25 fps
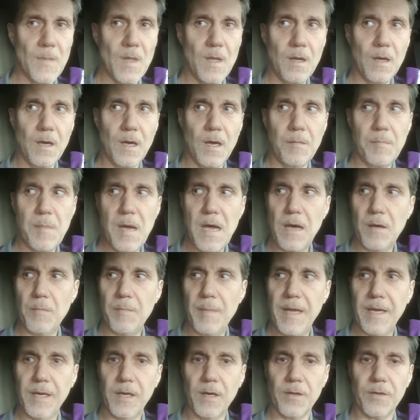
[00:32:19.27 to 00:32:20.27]
um, I'll
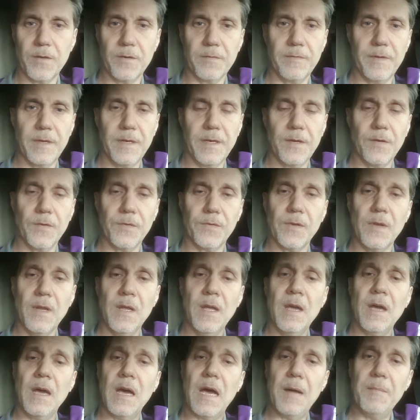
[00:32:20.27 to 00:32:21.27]
make other videos.
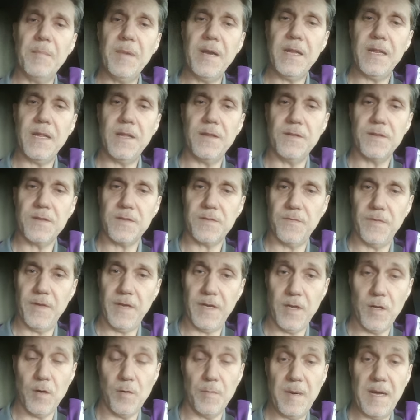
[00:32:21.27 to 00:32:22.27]
I'm going to end this
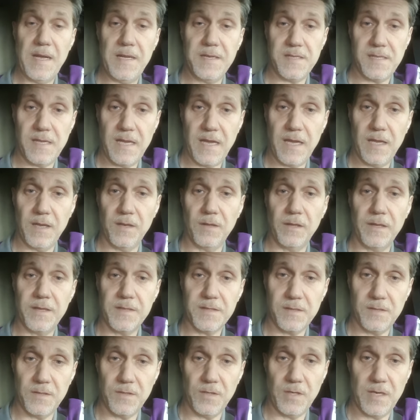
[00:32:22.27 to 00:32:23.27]
video by saying,
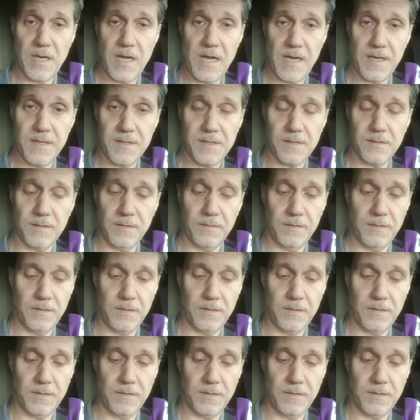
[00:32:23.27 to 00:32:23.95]
listen, you guys.